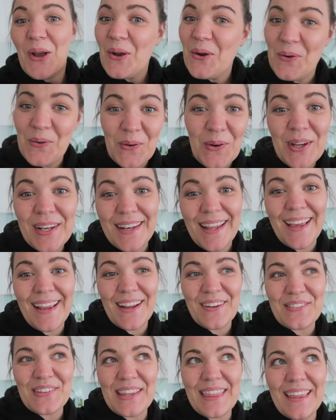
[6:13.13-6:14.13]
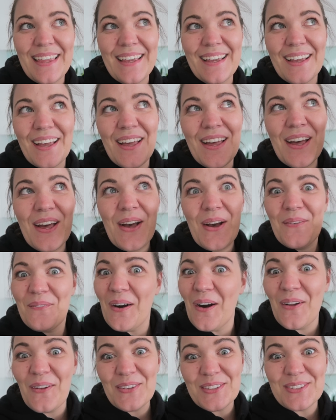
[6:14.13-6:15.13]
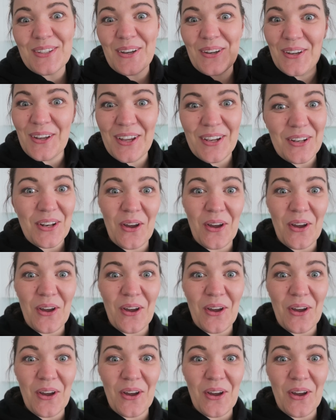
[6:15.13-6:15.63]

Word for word: coordinate everything while also